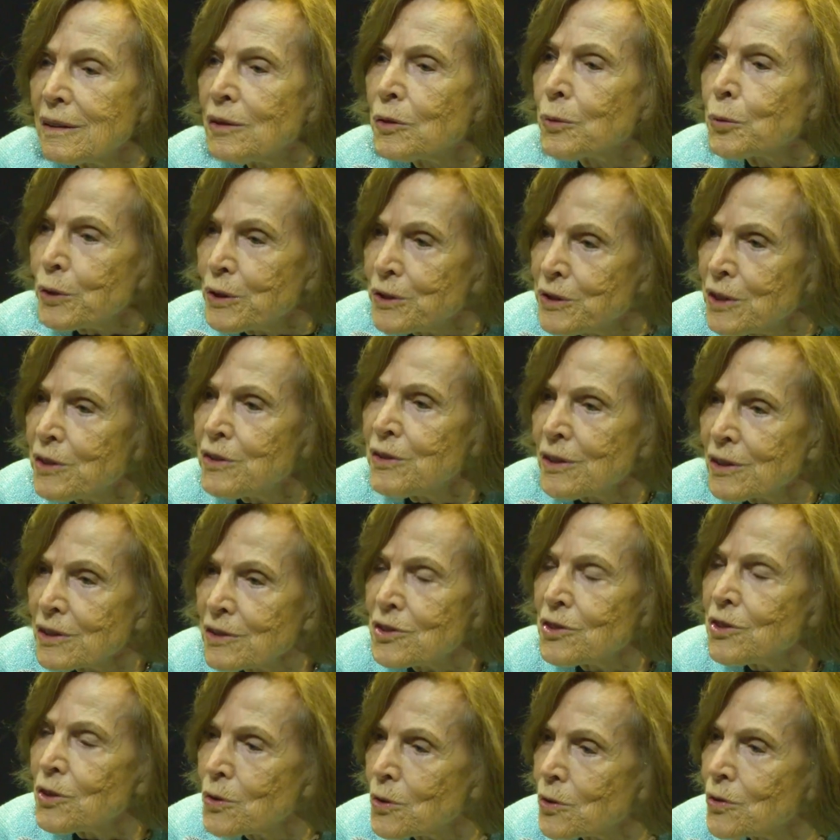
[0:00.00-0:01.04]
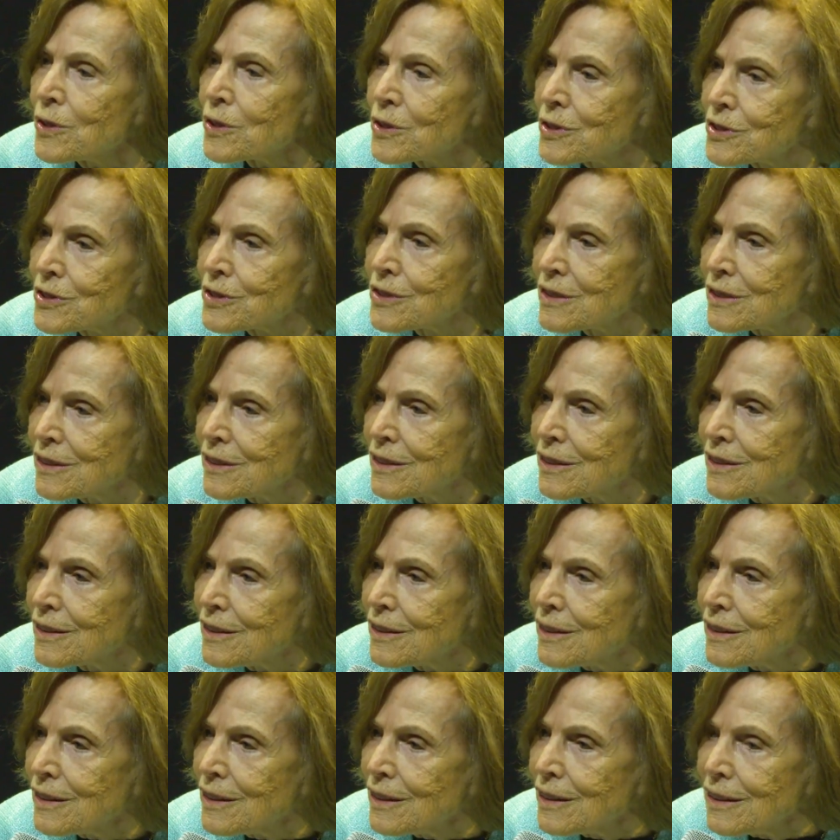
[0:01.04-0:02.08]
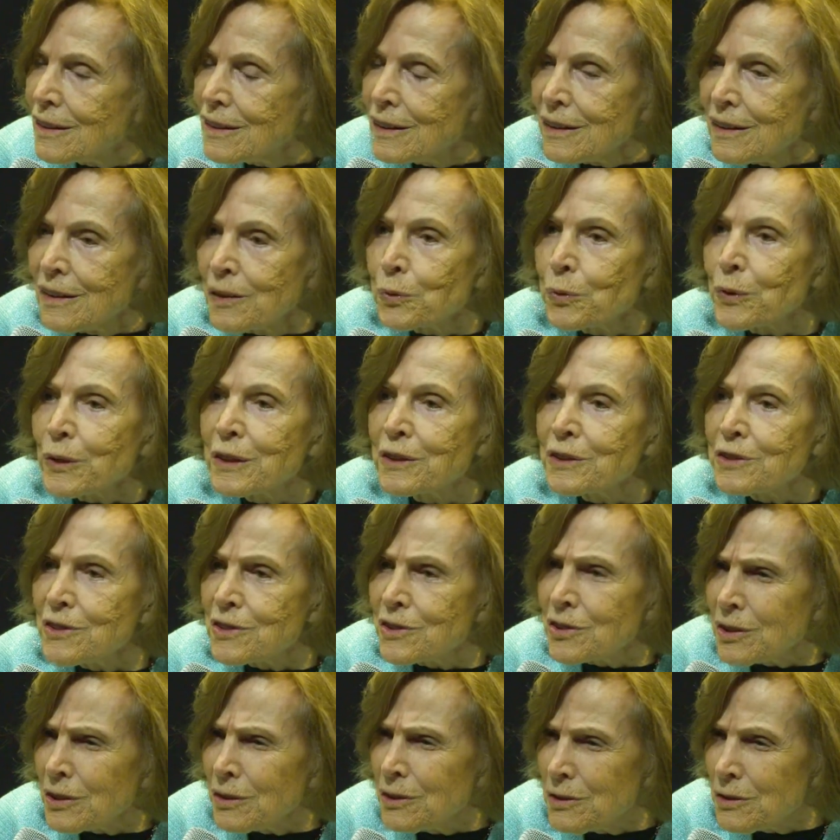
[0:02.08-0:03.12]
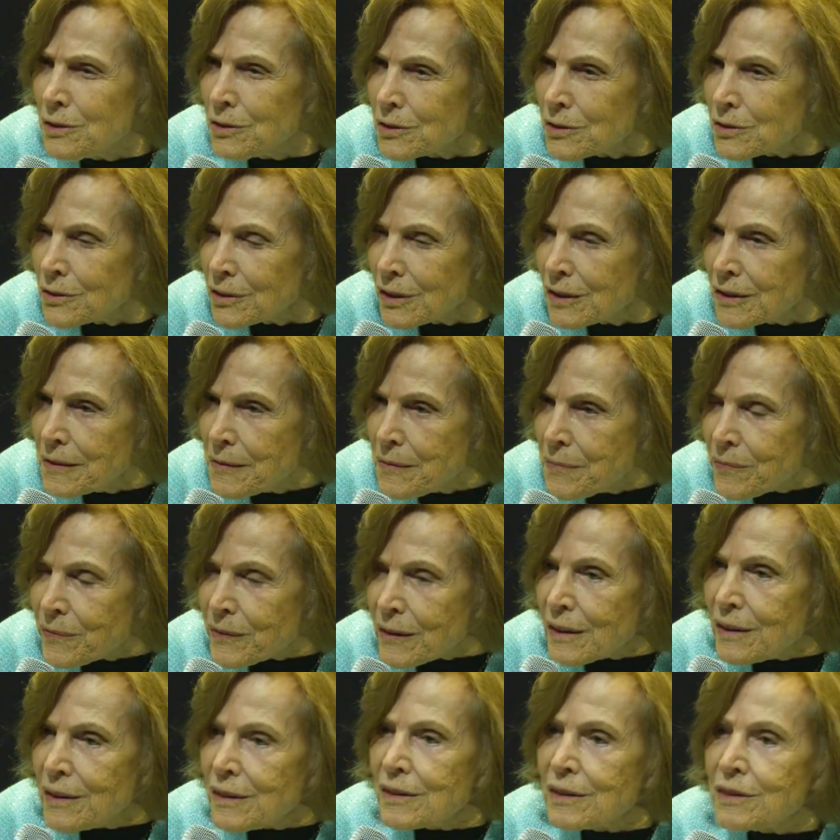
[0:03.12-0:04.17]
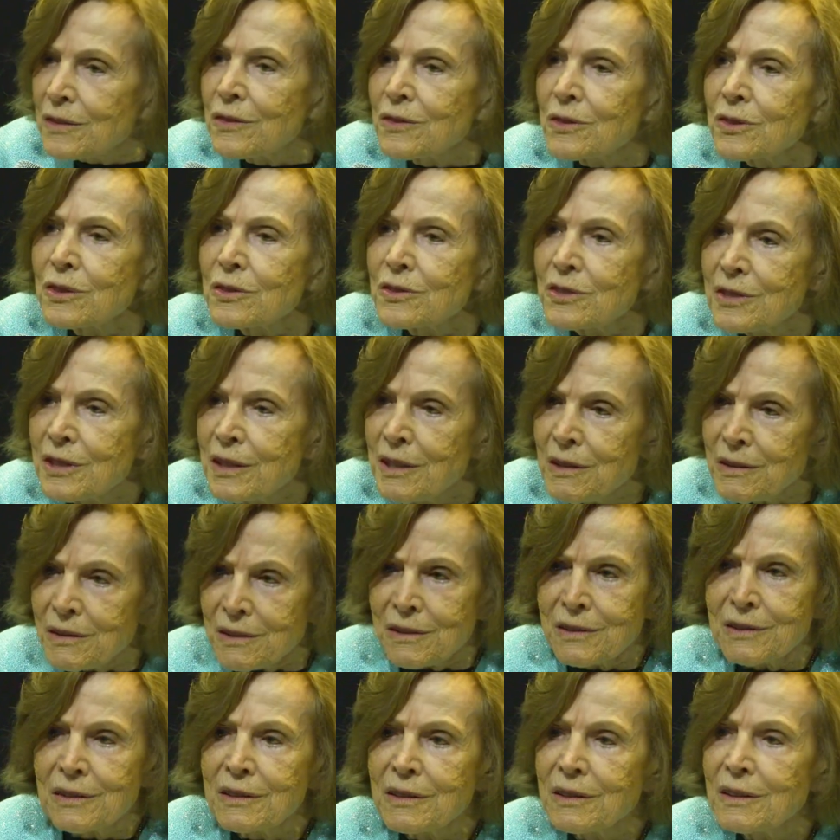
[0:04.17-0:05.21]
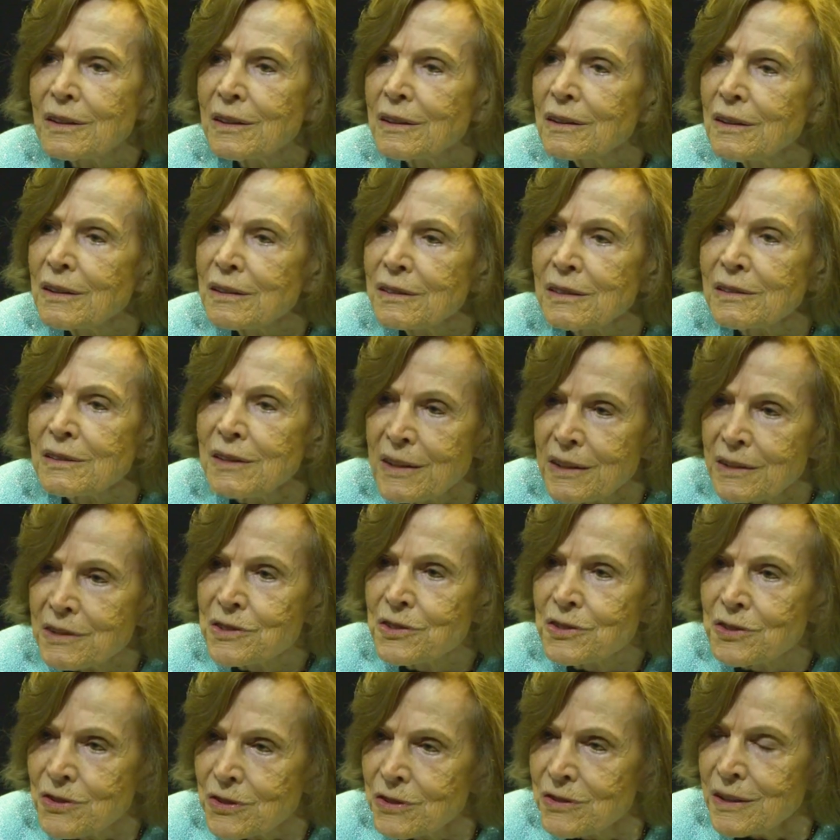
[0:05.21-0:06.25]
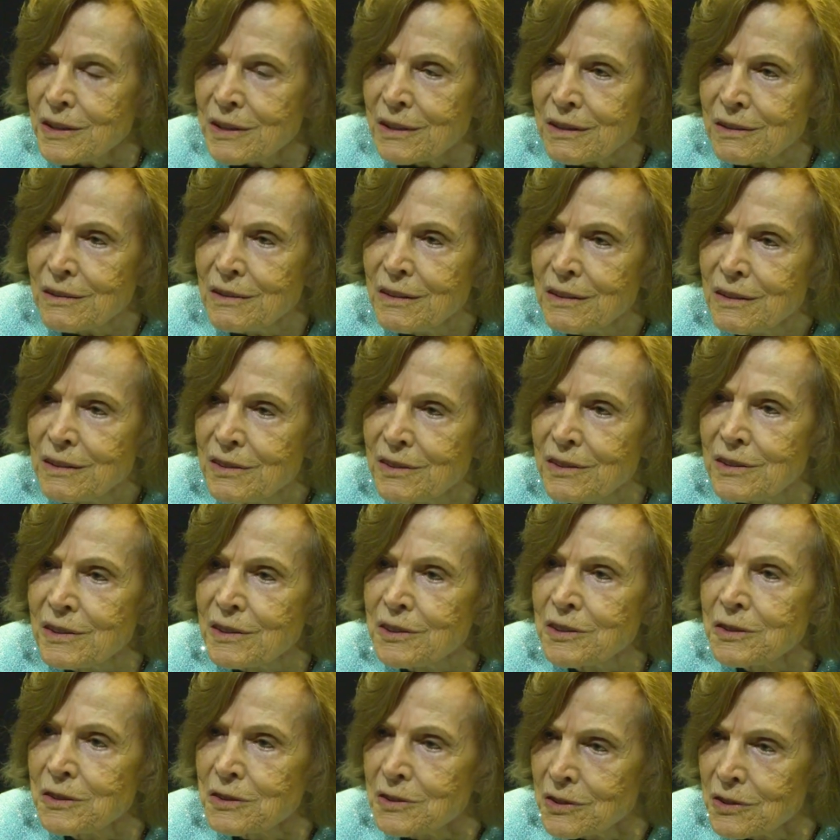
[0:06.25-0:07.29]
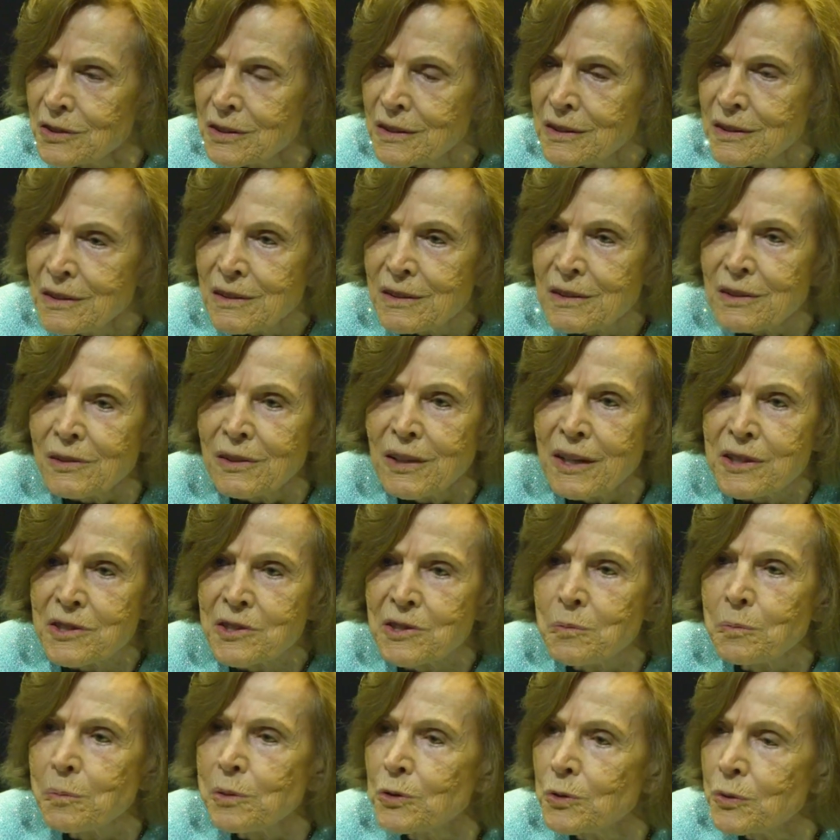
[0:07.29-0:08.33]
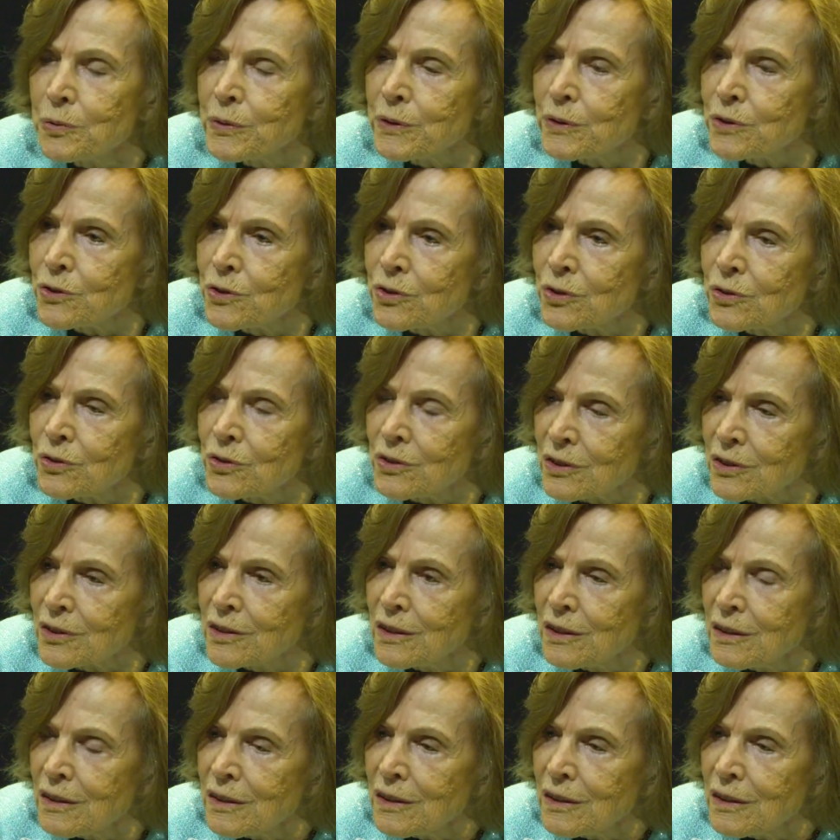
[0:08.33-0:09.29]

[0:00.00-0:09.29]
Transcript: if we did not know this, if we continued to take the last tree, to kill the last bluefin tuna.